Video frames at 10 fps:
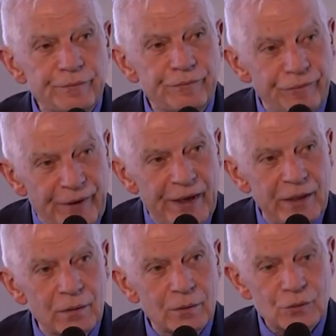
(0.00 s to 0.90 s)

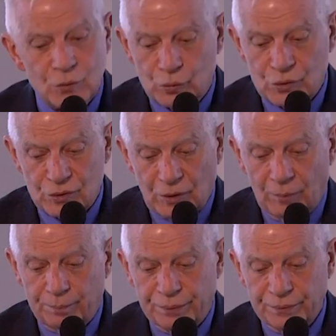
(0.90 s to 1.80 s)
fails to
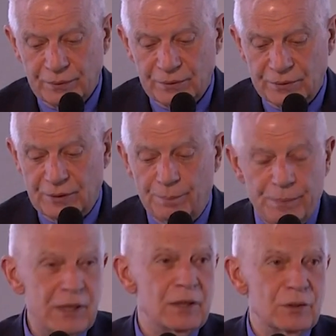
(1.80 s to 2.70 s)
stop the
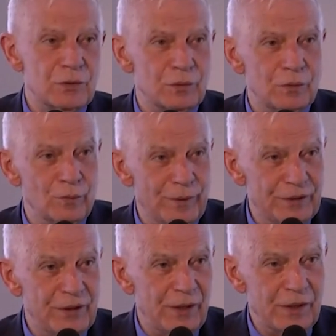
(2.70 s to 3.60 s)
biggest
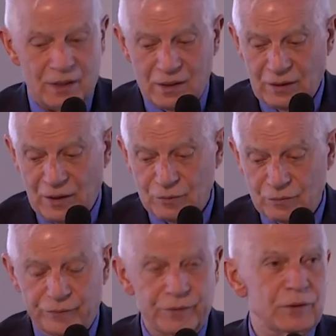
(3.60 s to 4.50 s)
humanitarian
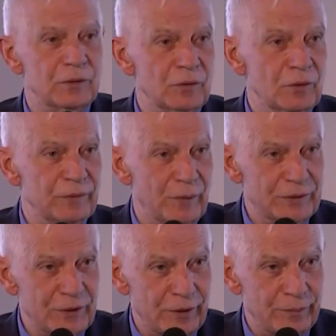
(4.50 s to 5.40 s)
catastrophe of
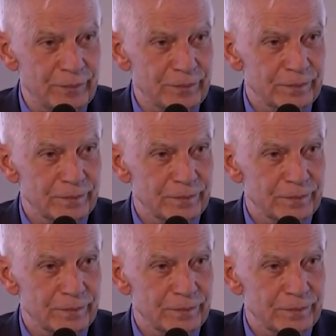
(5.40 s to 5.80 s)
our time.